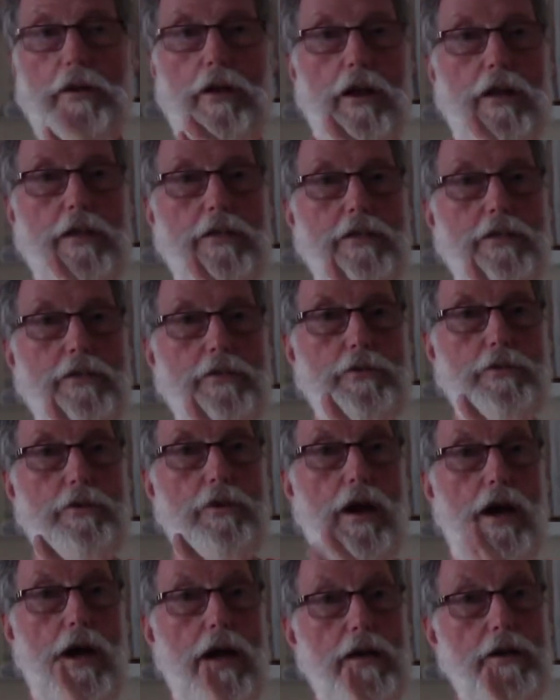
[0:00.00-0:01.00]
knowledge into
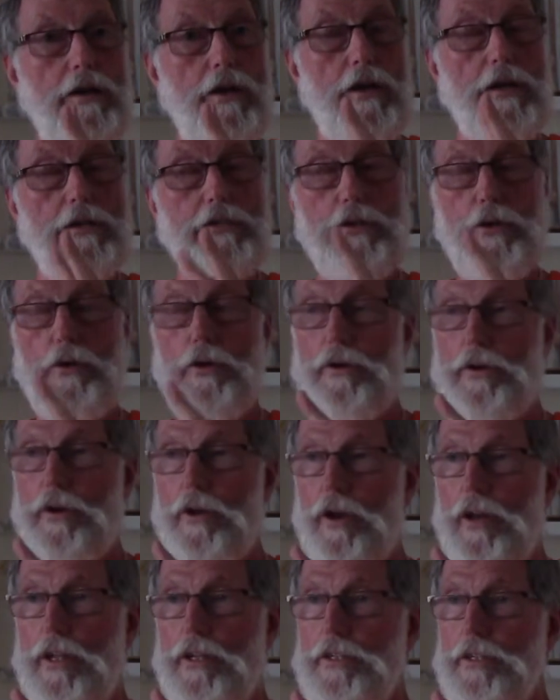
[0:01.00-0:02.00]
higher knowledge, lower
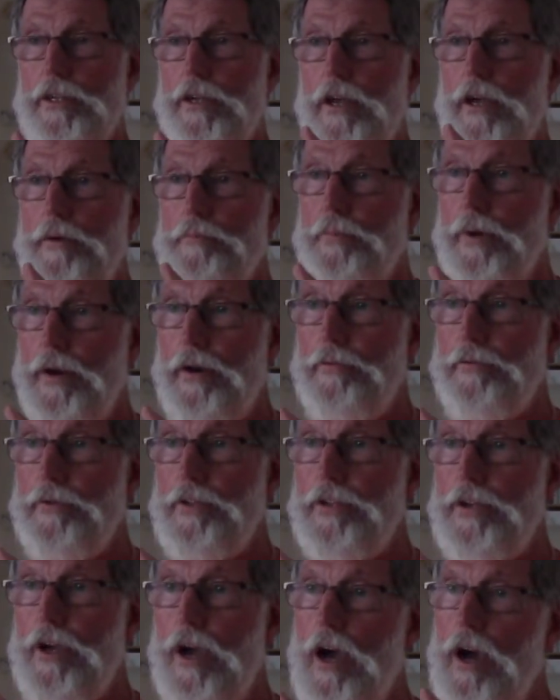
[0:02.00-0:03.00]
knowledge,
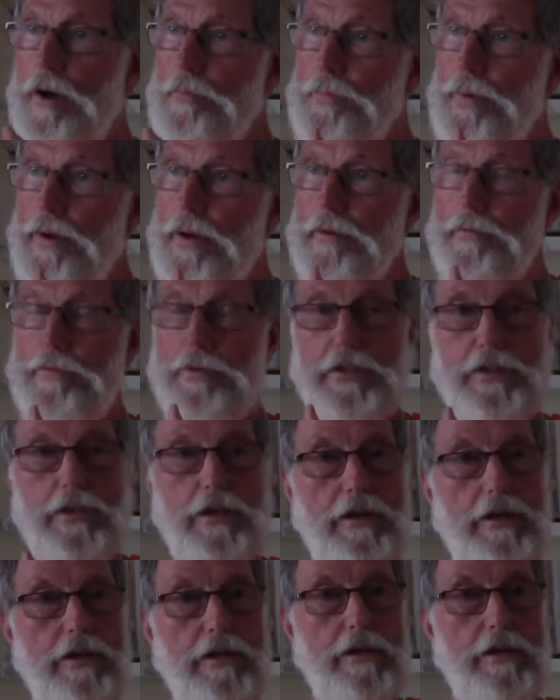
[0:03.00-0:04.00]
paravidya, aparavidya.